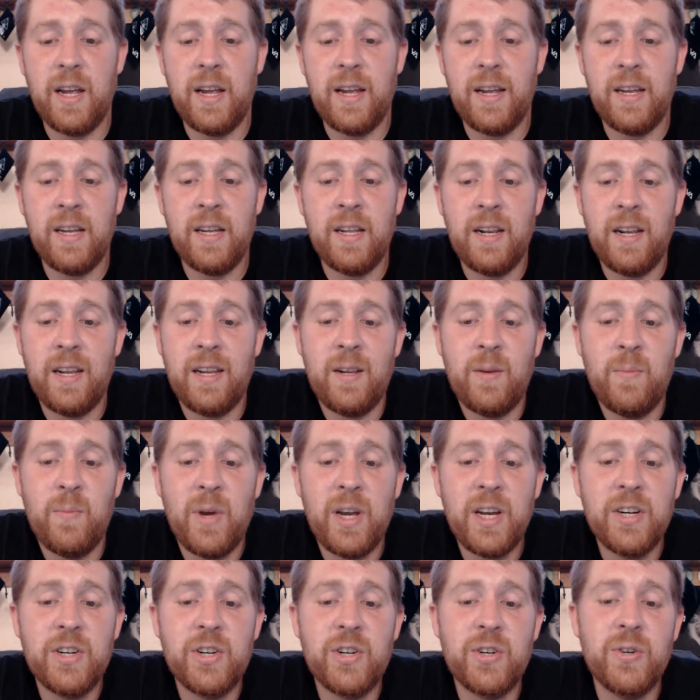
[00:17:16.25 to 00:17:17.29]
and
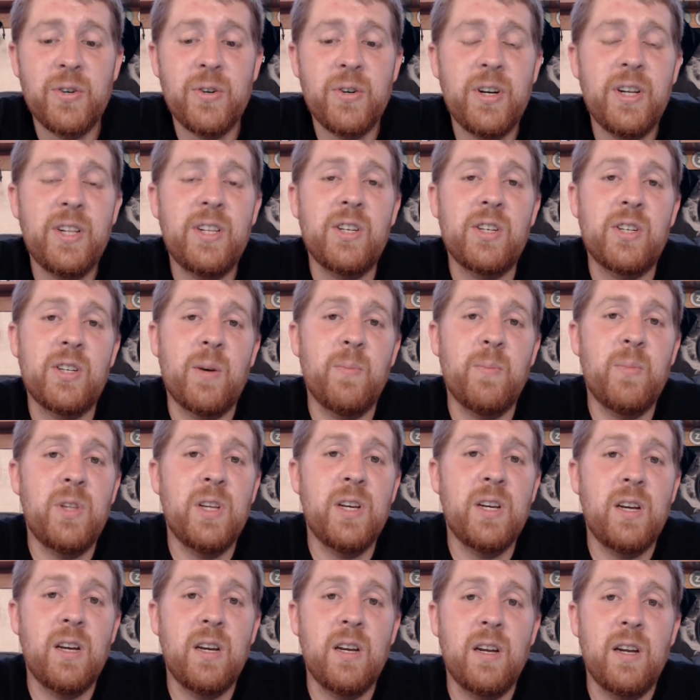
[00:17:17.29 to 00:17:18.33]
make sure it's
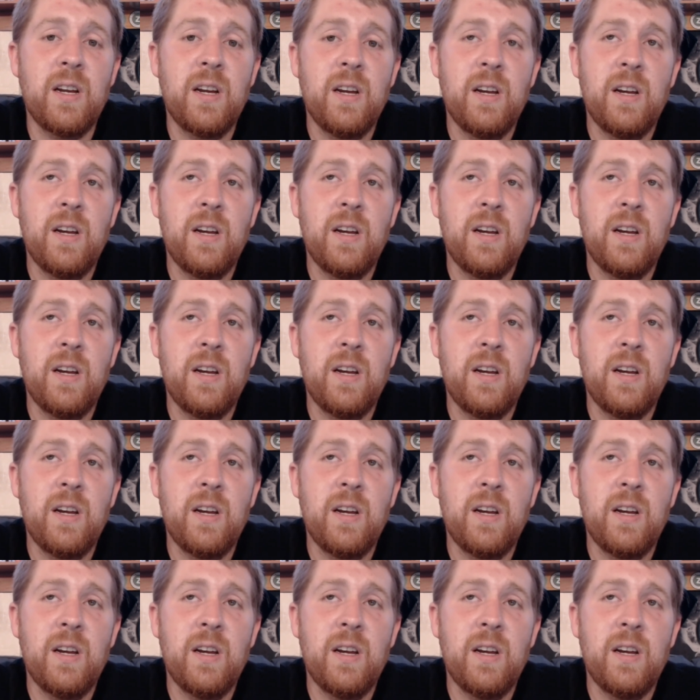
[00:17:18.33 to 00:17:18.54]
something